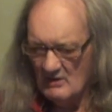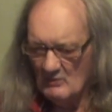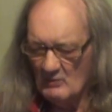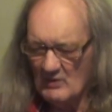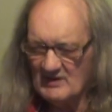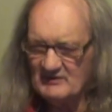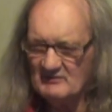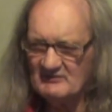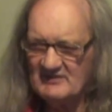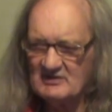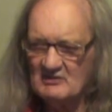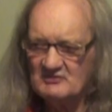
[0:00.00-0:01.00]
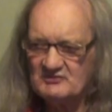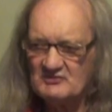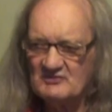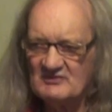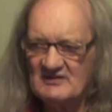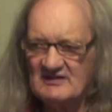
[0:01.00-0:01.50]
Why don't they go
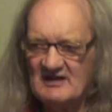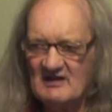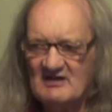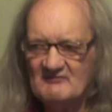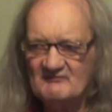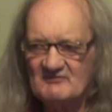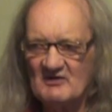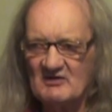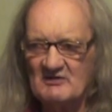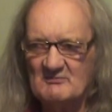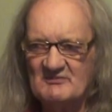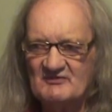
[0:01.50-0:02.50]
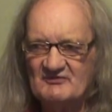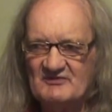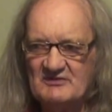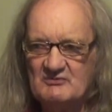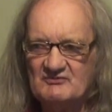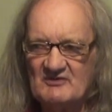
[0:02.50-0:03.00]
to the live column and see
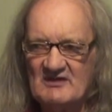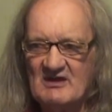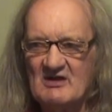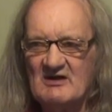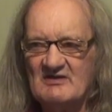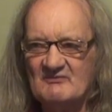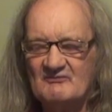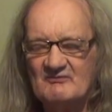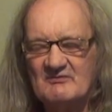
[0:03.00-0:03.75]
who's alive?